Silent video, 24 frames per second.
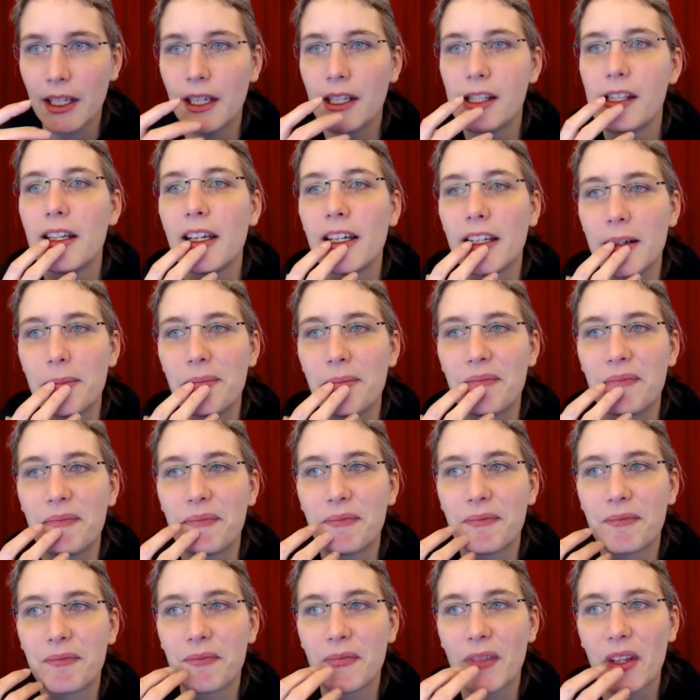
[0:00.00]

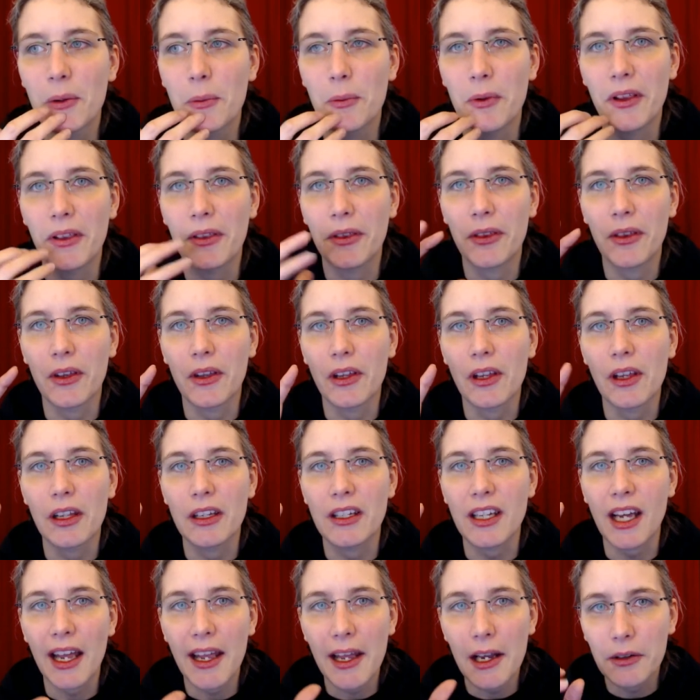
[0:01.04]
um, with a, a
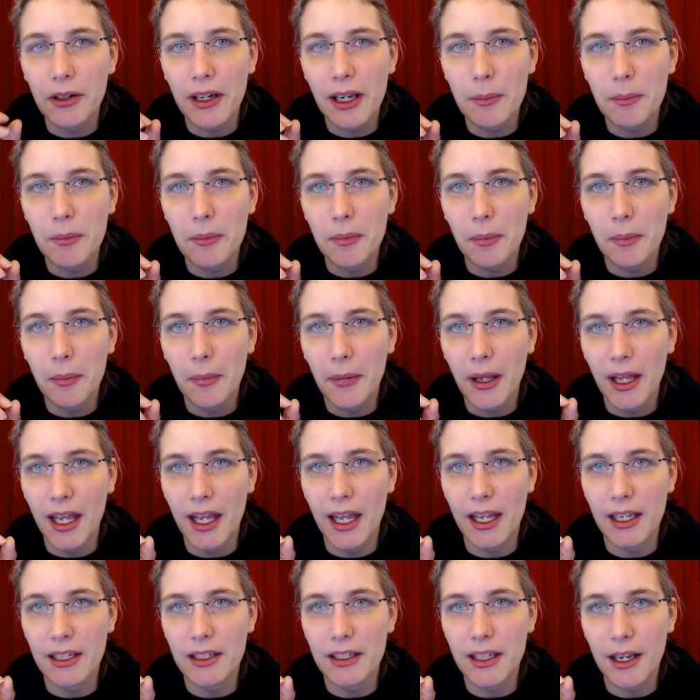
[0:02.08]
diagram
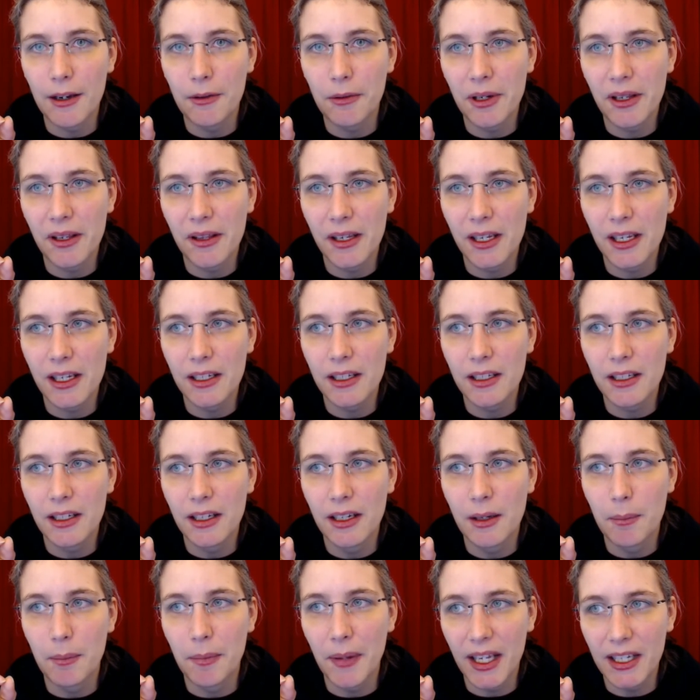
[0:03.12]
and everything.
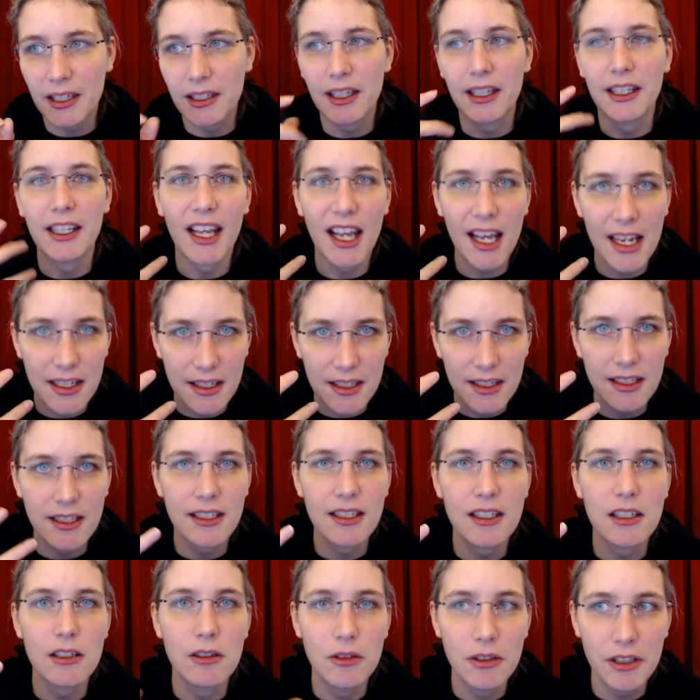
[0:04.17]
But again,
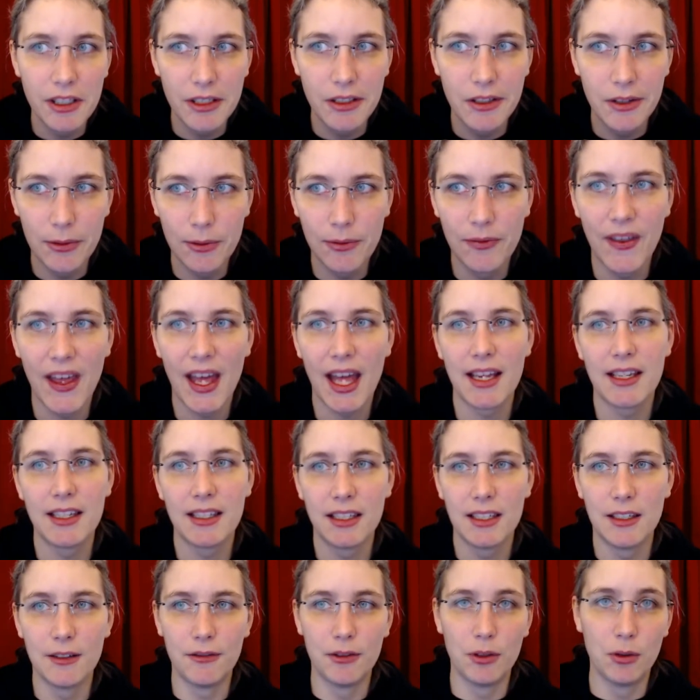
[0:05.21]
only do that
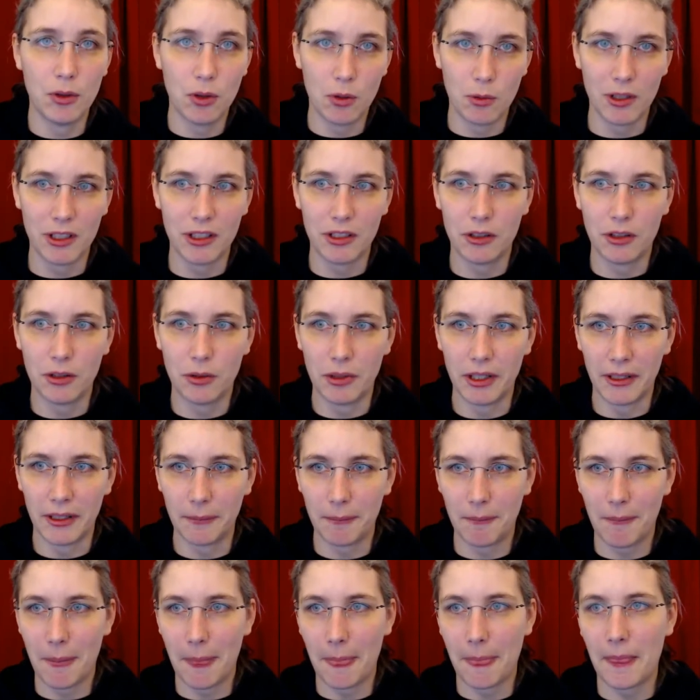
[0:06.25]
if you know what you're doing.
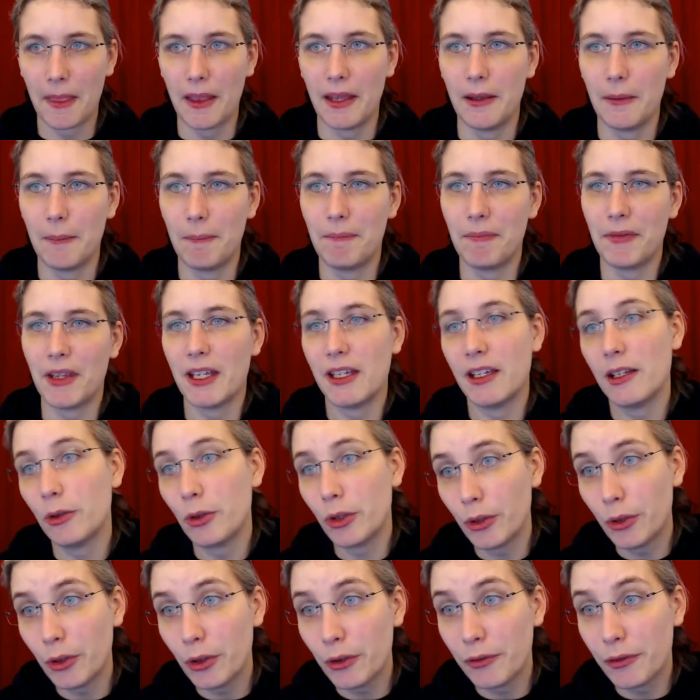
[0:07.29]
Um, an
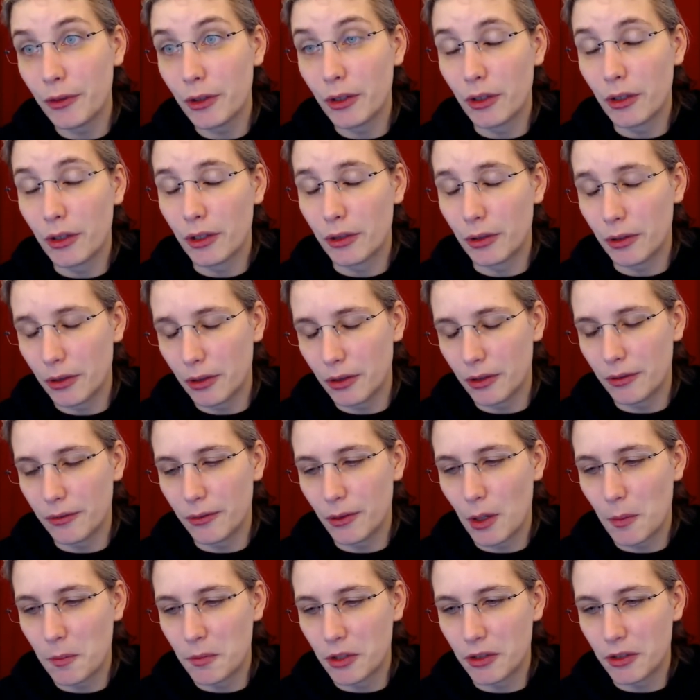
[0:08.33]
alternative, alternative
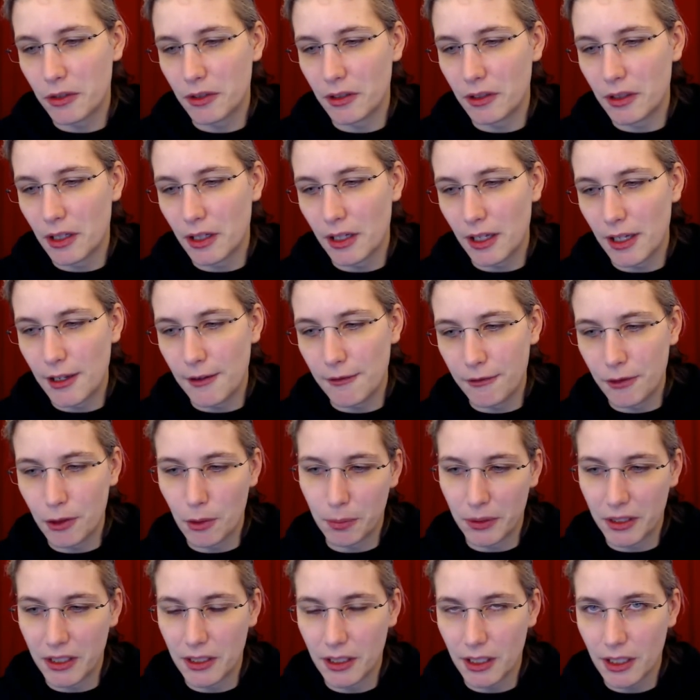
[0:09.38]
option, if your
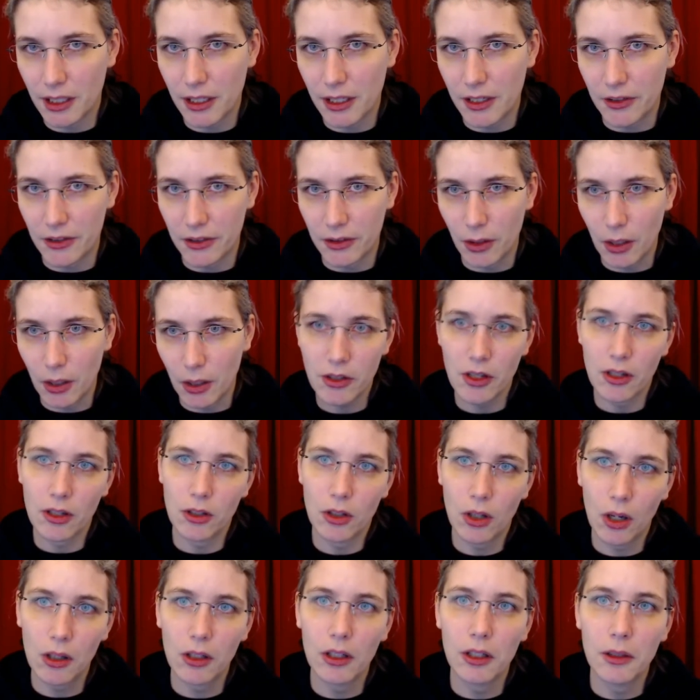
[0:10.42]
printer is not
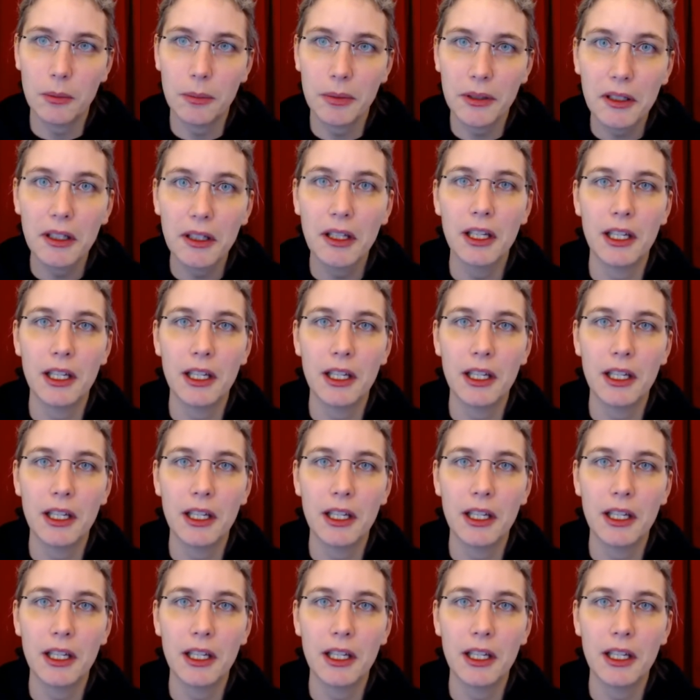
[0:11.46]
toggleable